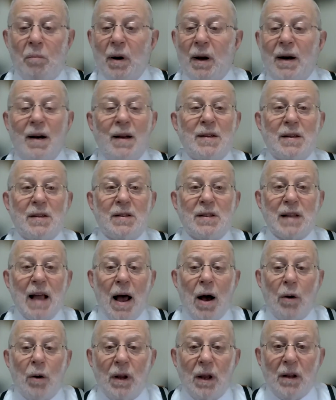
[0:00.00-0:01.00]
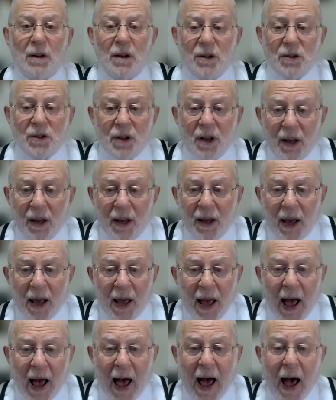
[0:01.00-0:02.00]
but it is astounding to see
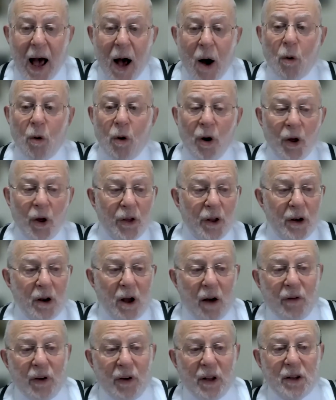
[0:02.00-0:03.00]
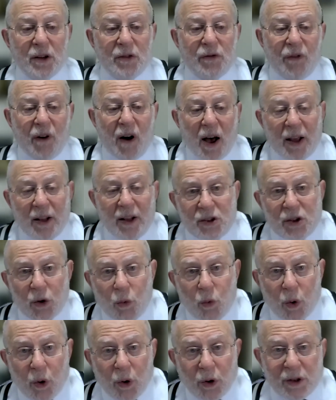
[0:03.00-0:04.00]
how the Navi defines the
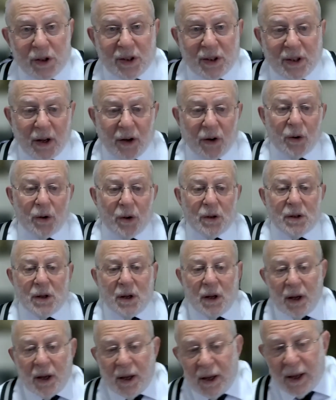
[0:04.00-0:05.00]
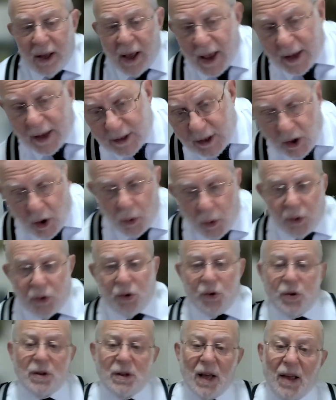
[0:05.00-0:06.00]
word sinners as those
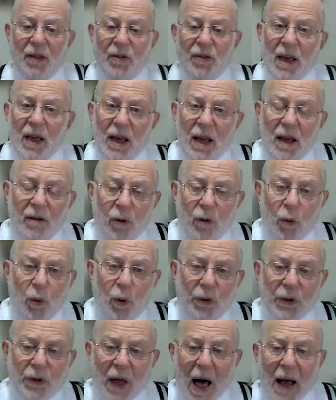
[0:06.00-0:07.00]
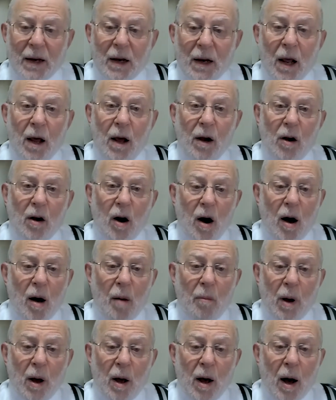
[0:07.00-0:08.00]
who say the evil will not
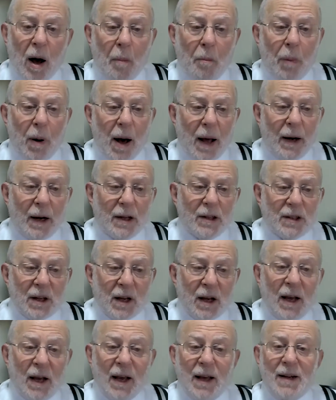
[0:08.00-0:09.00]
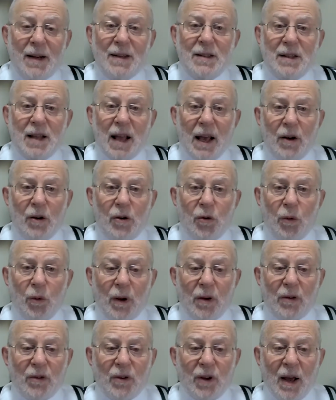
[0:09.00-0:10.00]
come upon us. It is
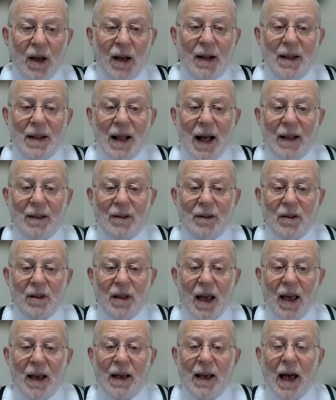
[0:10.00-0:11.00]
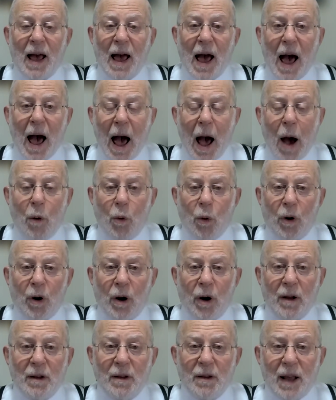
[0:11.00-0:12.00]
dangerous not to take
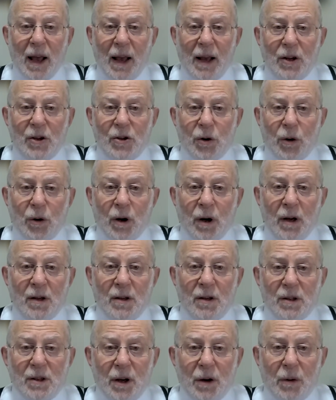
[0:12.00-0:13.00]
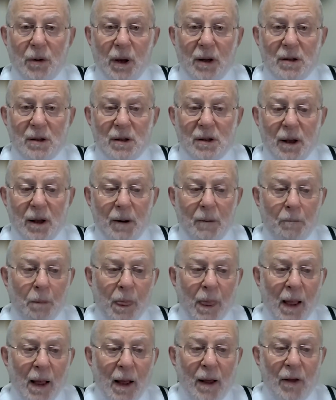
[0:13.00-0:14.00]
our danger seriously.
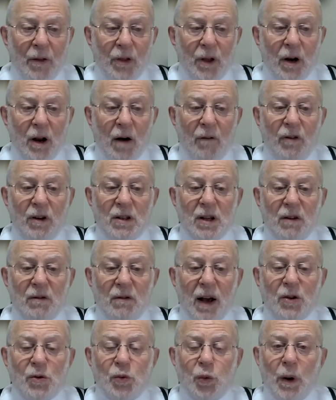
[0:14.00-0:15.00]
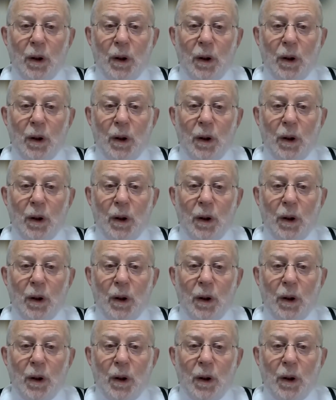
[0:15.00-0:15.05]
The Navi's advice